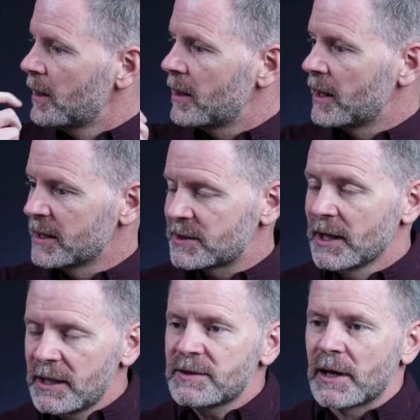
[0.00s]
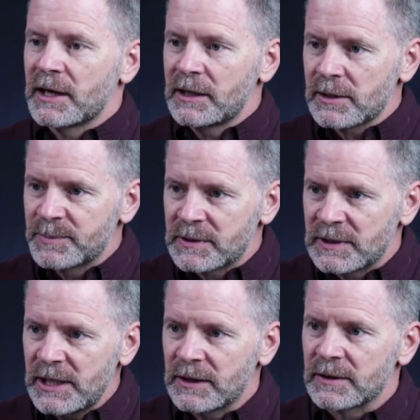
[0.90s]
Uh, it's, it is it is
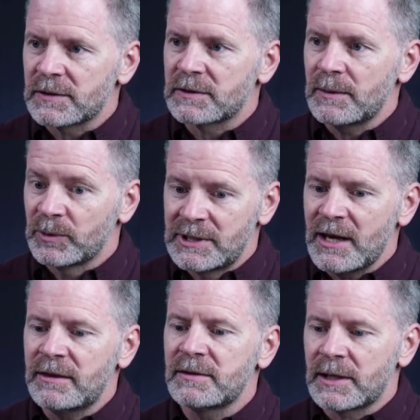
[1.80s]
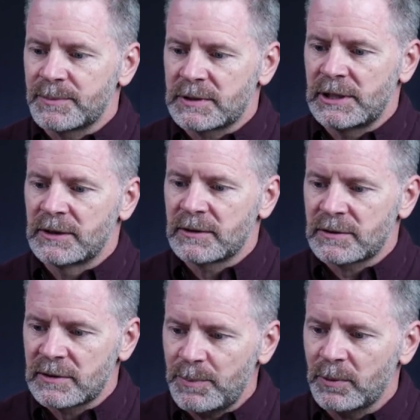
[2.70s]
obscene. The se- death is obscene. The
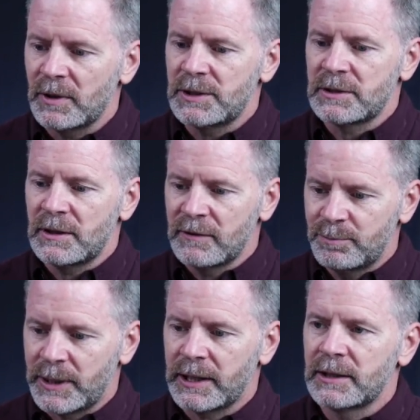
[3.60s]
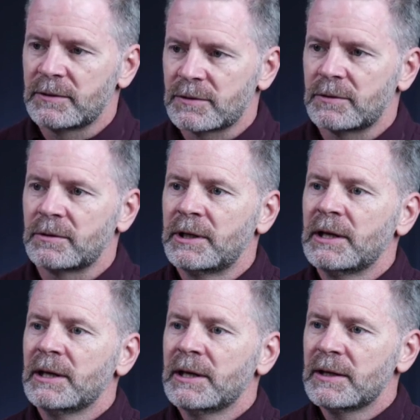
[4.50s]
separation of body and soul
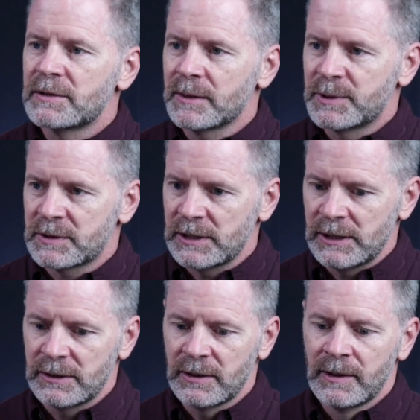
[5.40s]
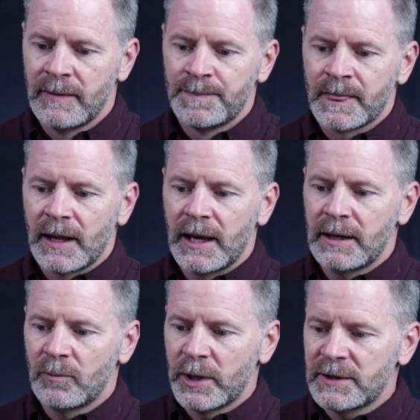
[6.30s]
is obscene.
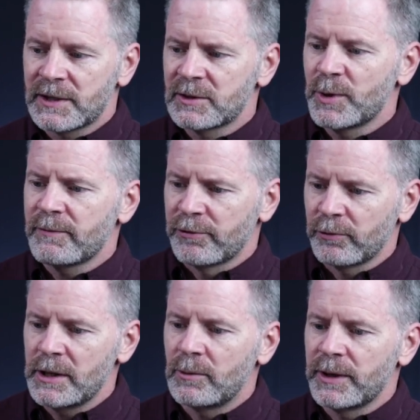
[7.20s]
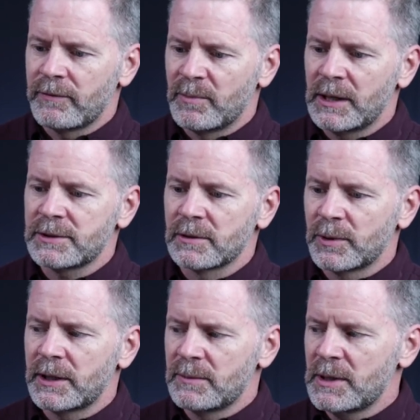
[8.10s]
And when he says we have a freak, we have a monster,
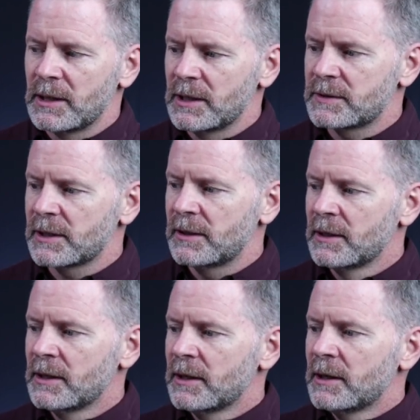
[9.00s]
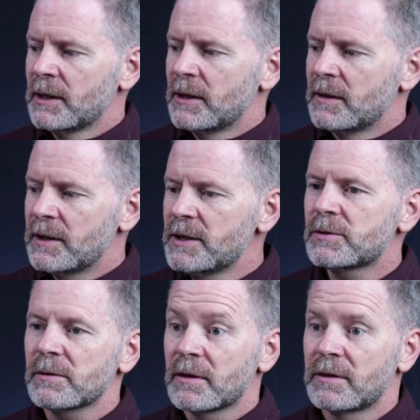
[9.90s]
what did he mean? He said, these
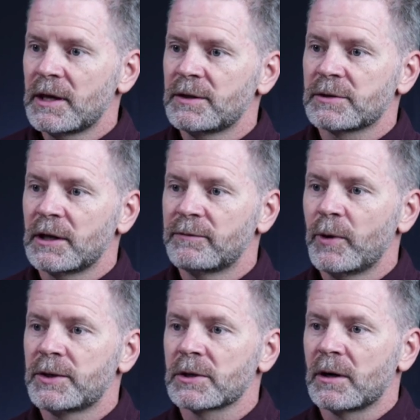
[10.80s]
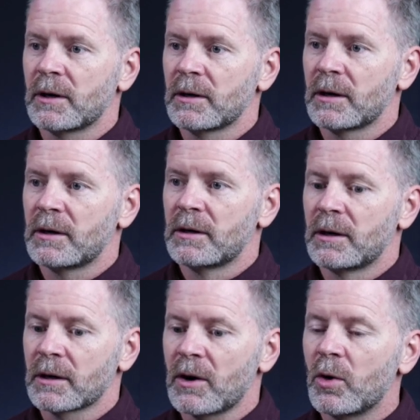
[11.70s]
are the things of which our,
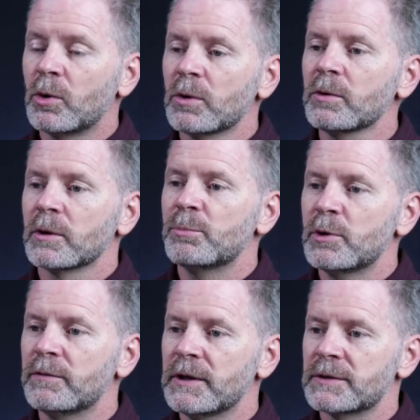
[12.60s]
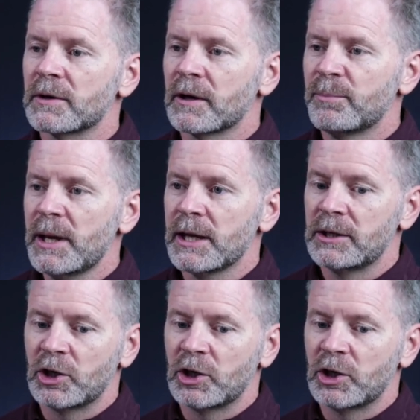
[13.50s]
our horror movies are made,